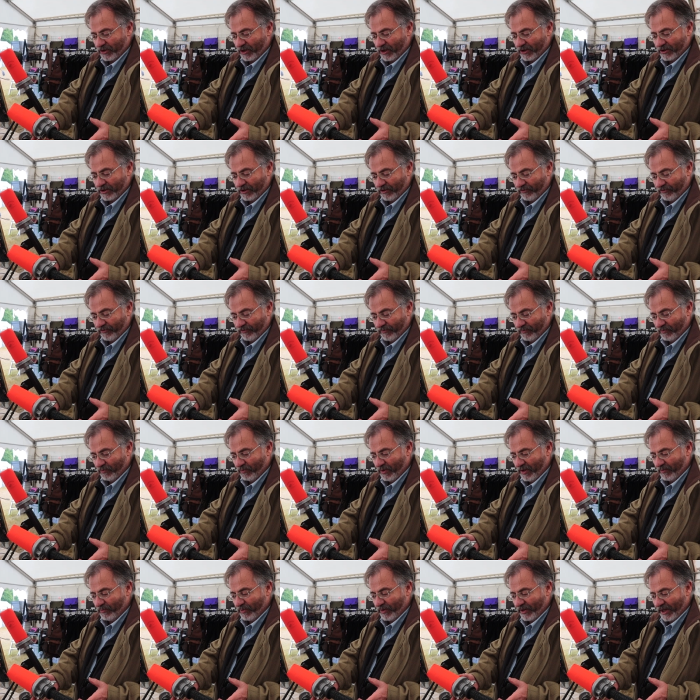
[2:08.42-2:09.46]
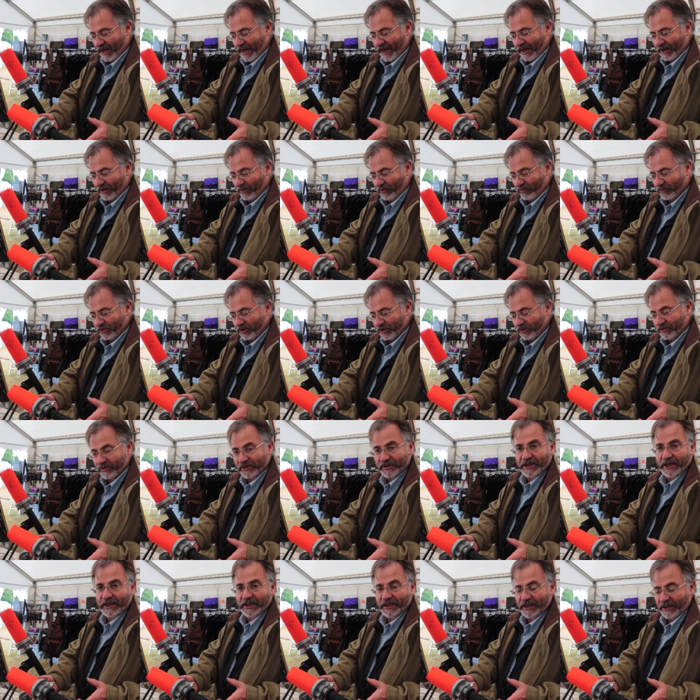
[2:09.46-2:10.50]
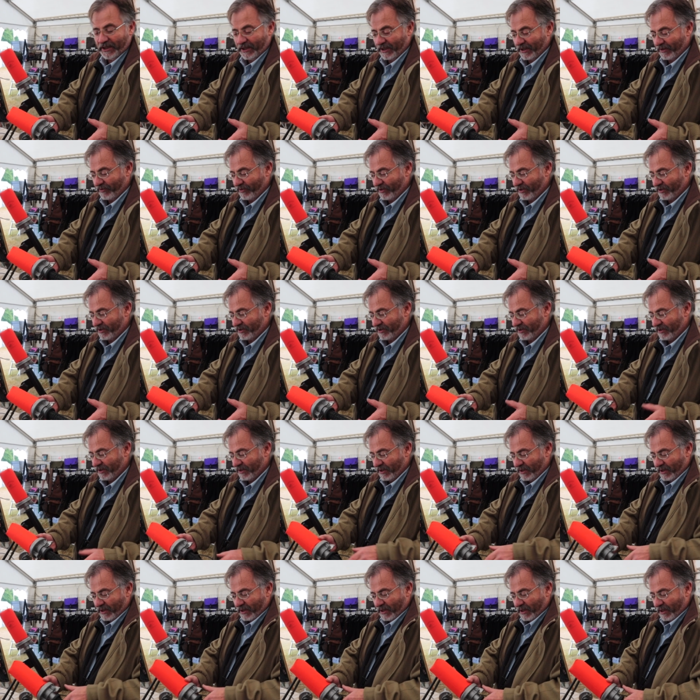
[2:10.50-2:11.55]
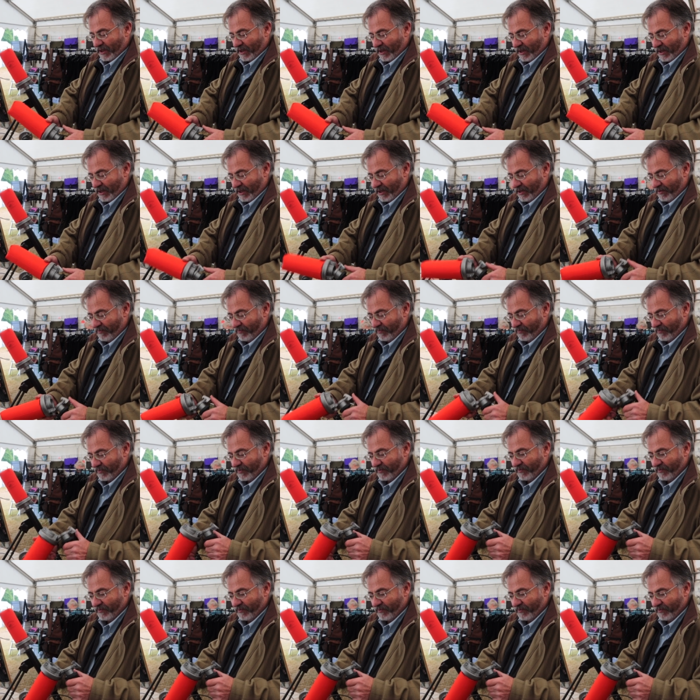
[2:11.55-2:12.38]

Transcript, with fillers: start off with, with a hand launcher exactly like this. Um,